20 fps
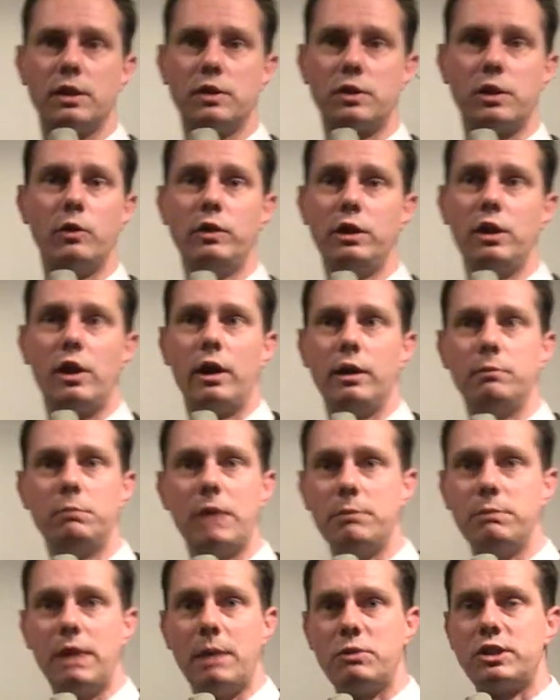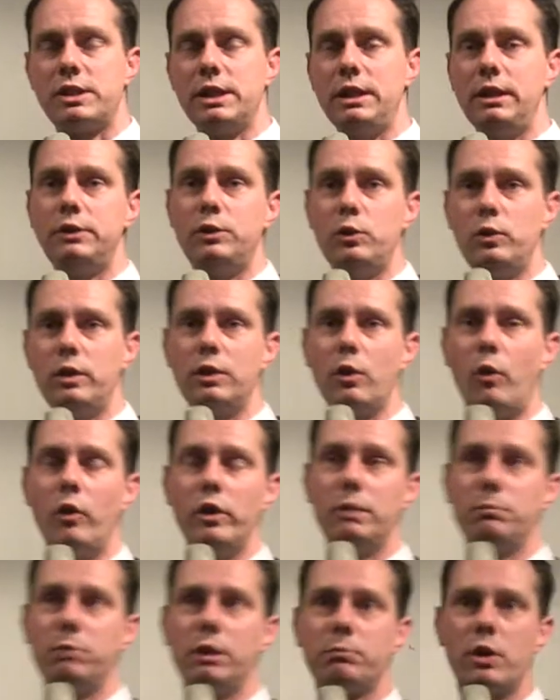So, you know, I'm still doing the
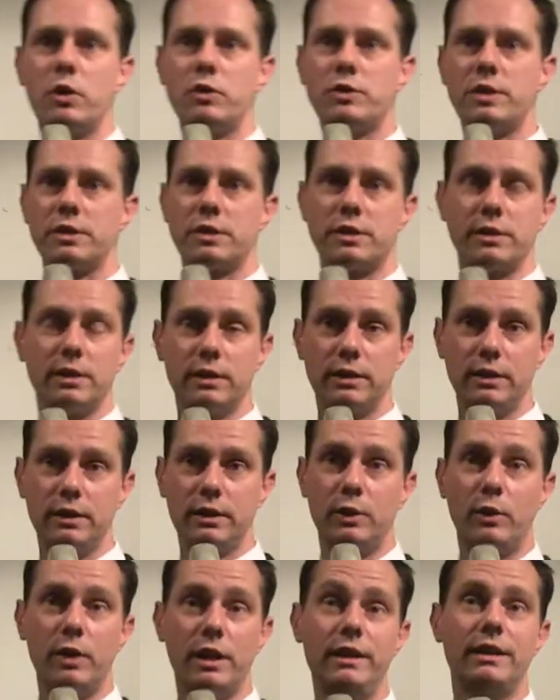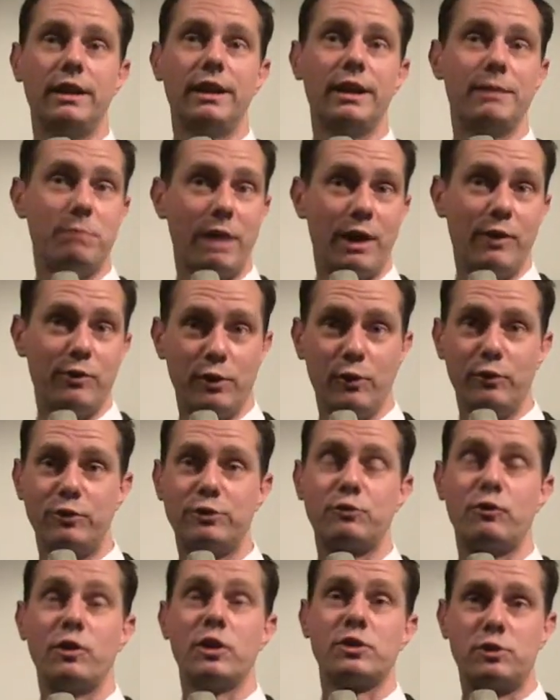Oedipal process, you know, here about those
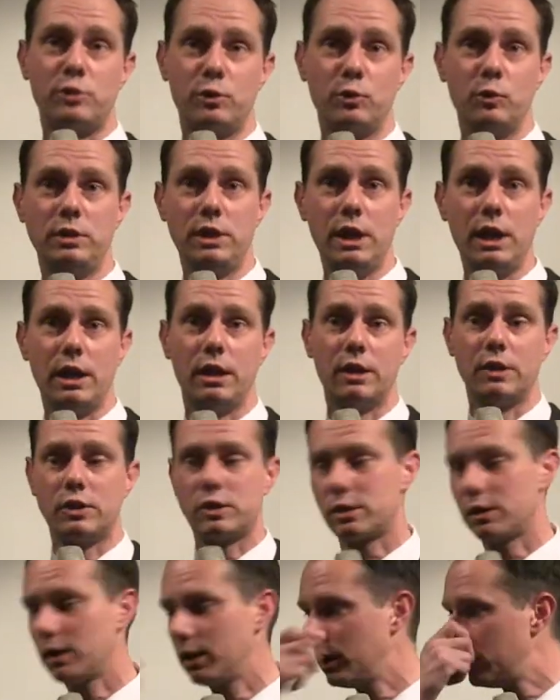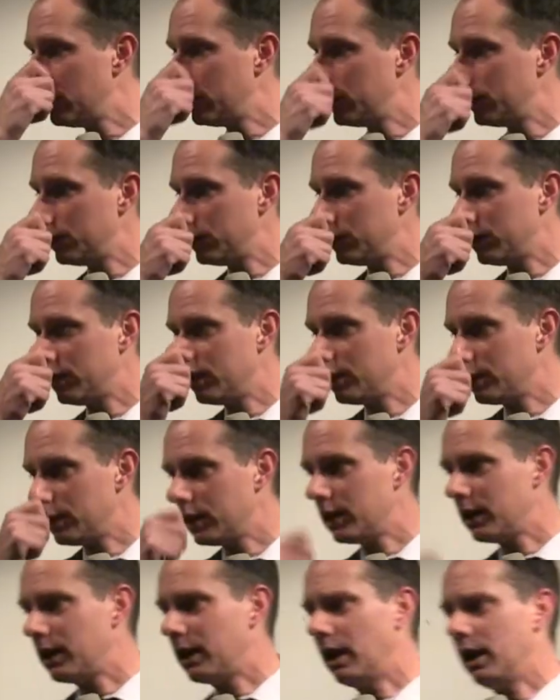first 2 years.
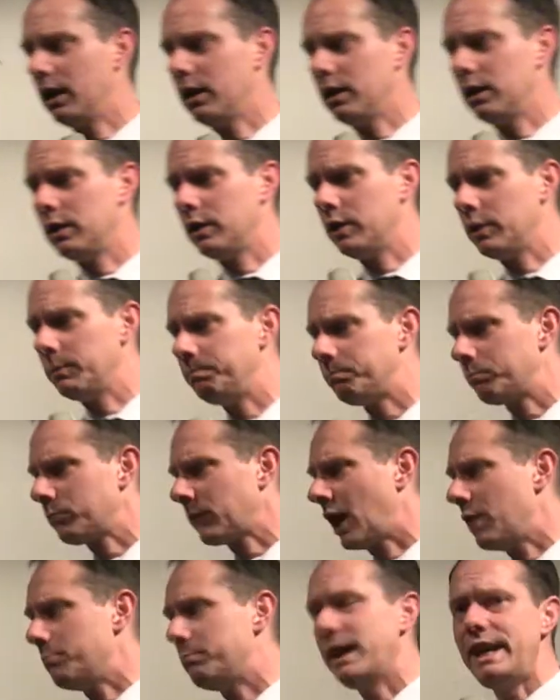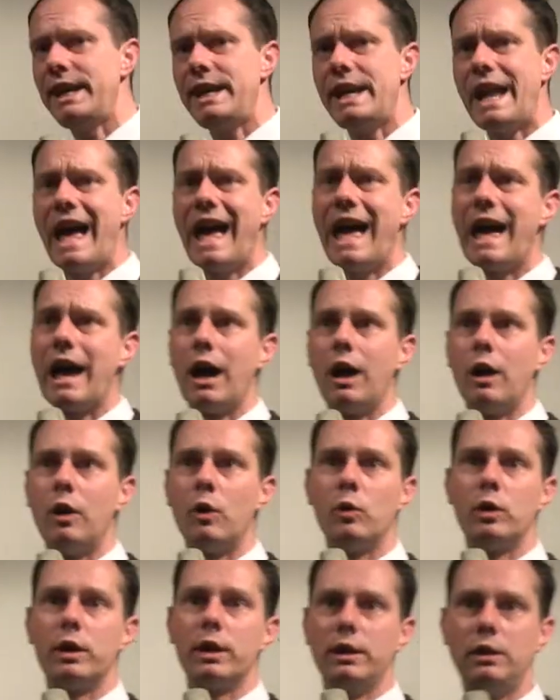But
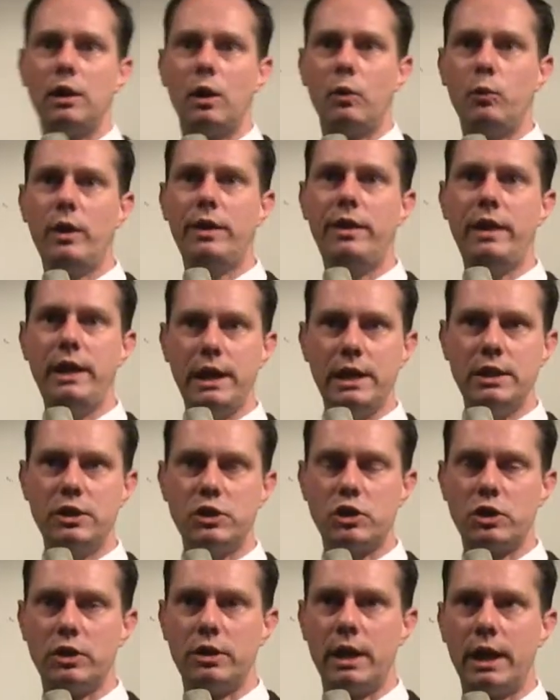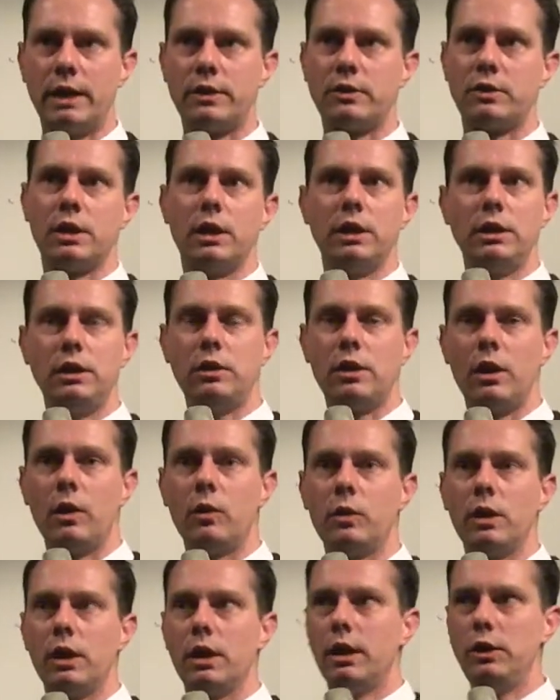now, you know, with the internet, you
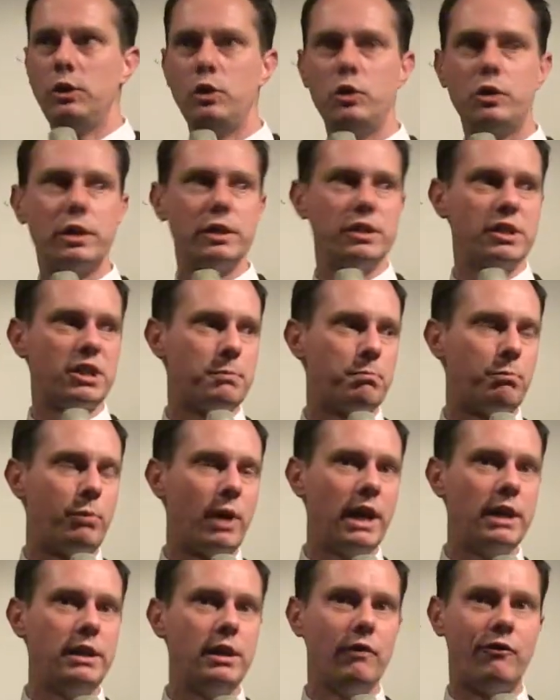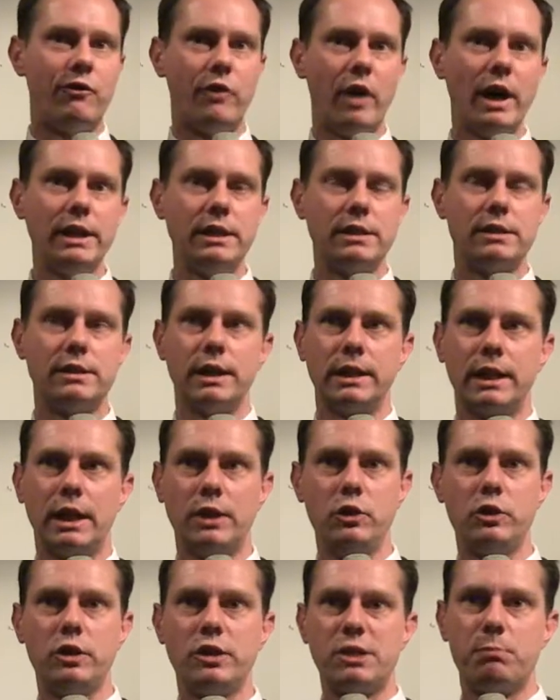know, you can spread writing, and
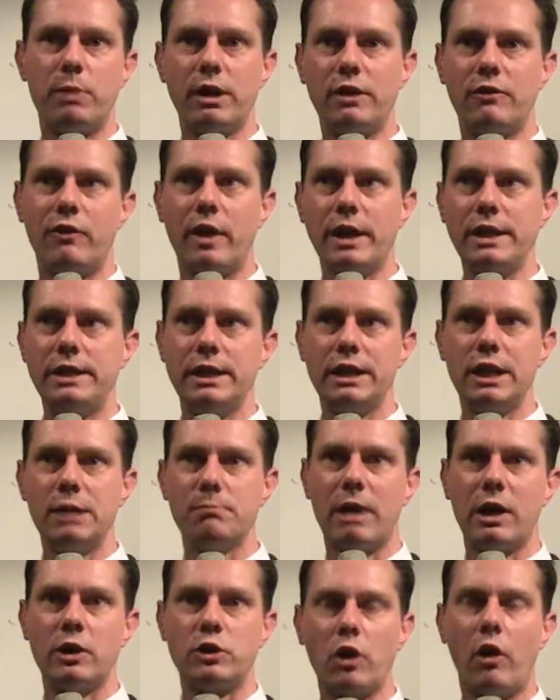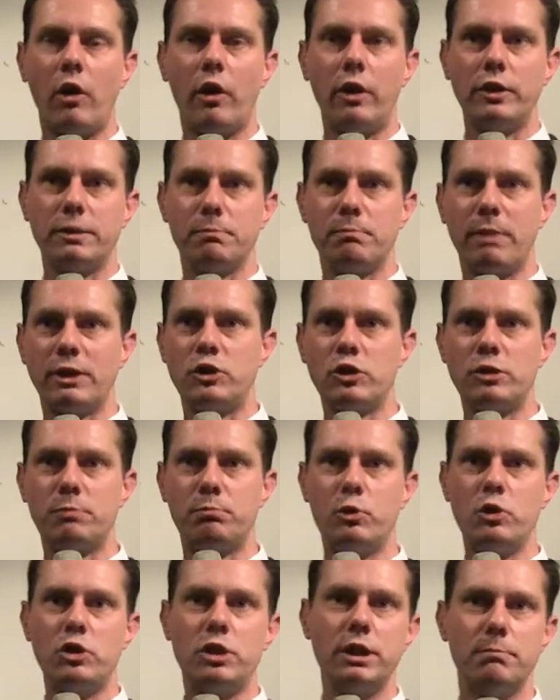you can spread writing about art by just
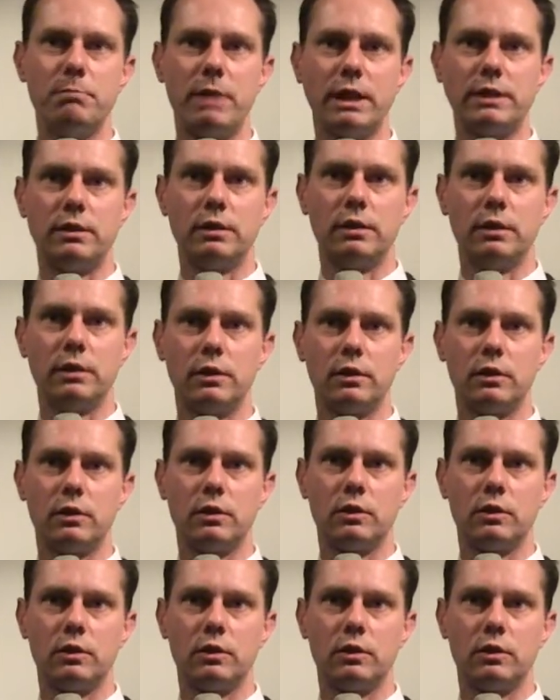pushing a button.